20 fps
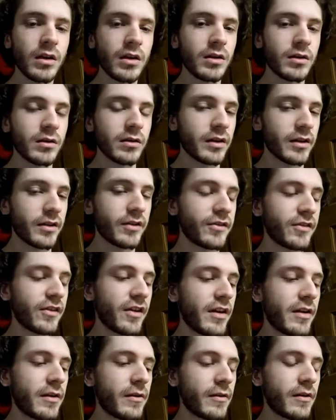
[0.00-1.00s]
Like
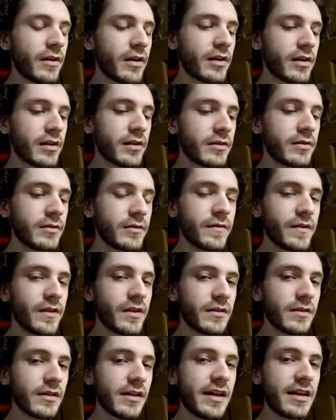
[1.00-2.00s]
say you're on a goofy
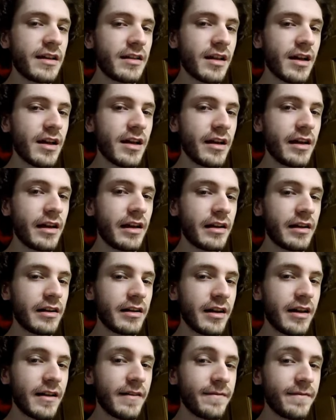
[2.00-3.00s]
ley line
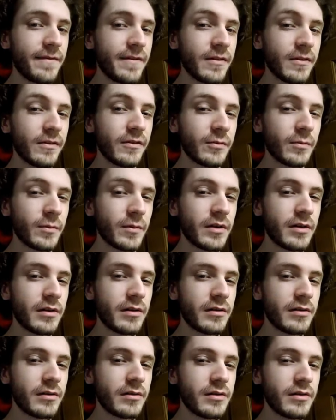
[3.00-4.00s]
that feels
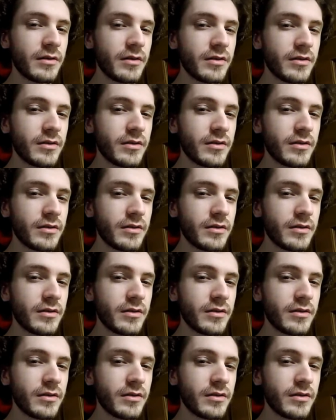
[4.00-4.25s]
weird